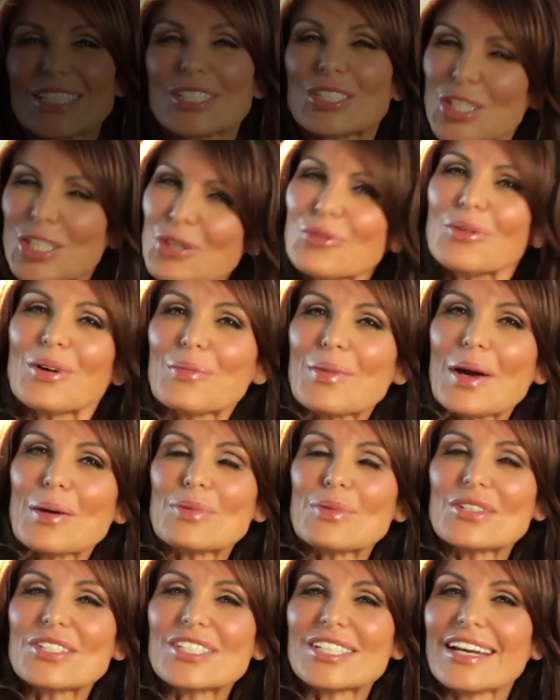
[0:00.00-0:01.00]
Do you
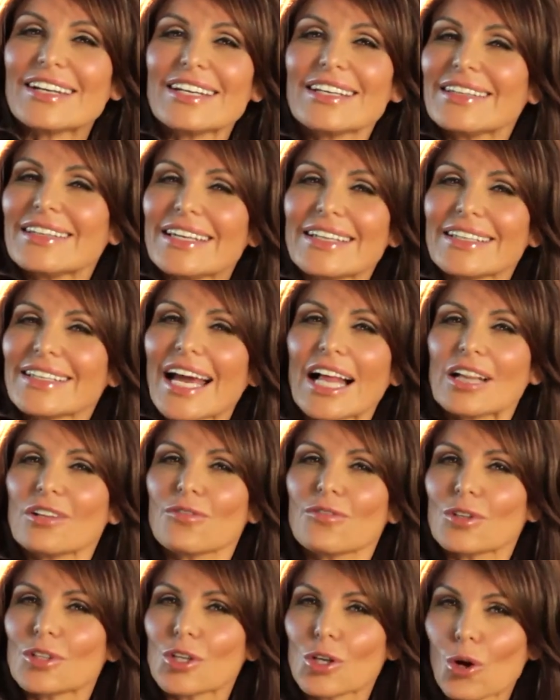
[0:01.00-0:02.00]
remember studying the
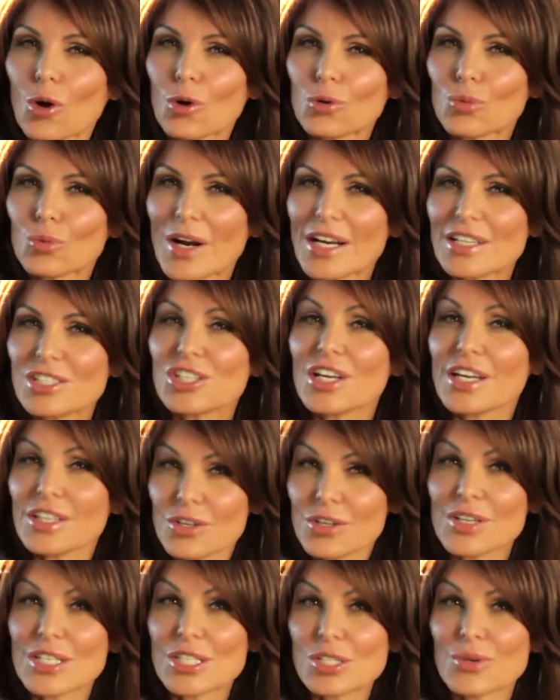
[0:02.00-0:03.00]
California Gold Rush in
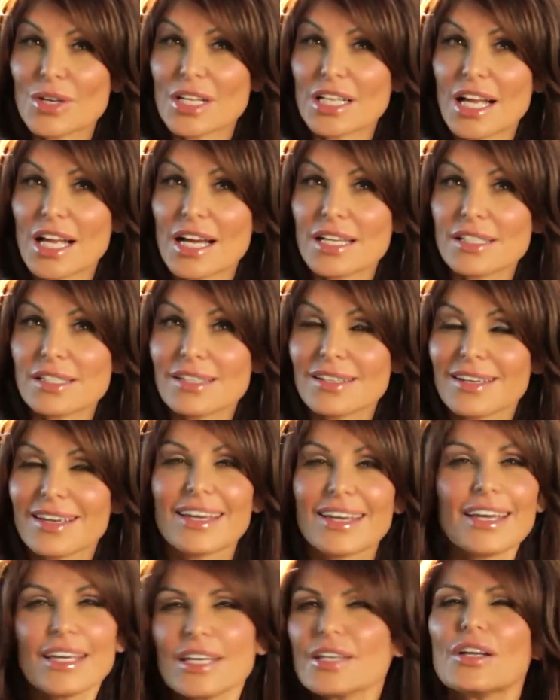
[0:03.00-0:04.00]
your history class?
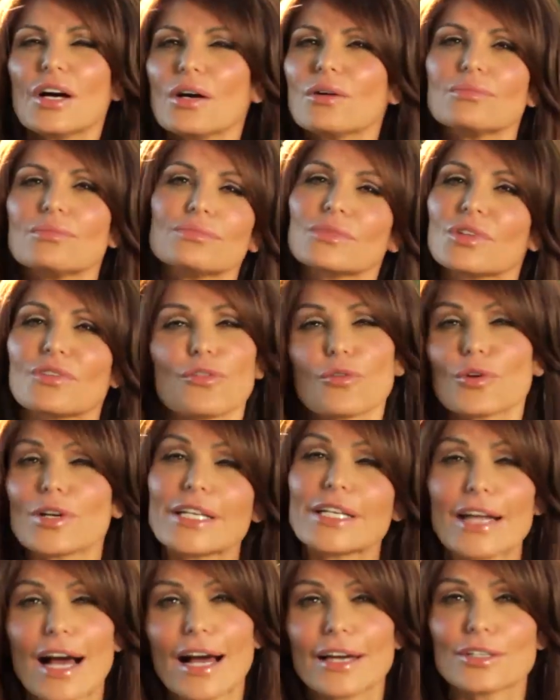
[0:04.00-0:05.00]
You know, the
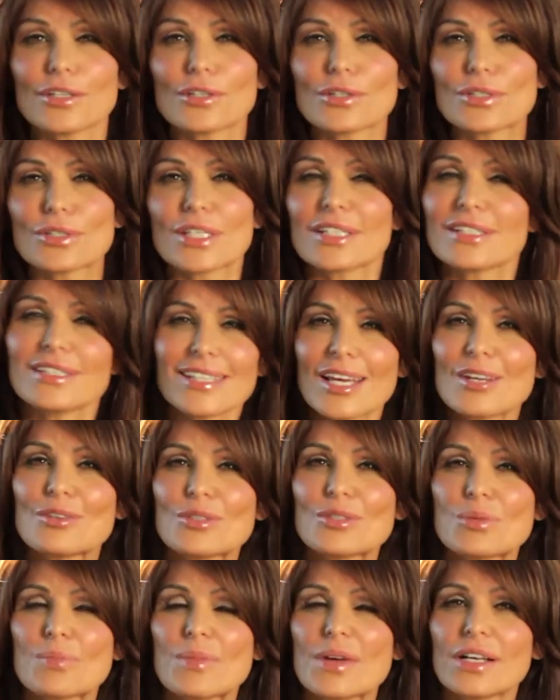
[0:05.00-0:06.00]
49ers,
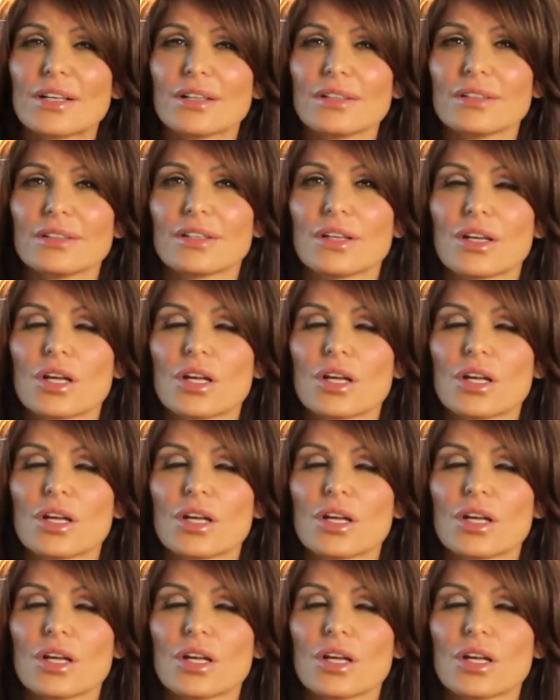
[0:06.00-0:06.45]
Sutter's Mill.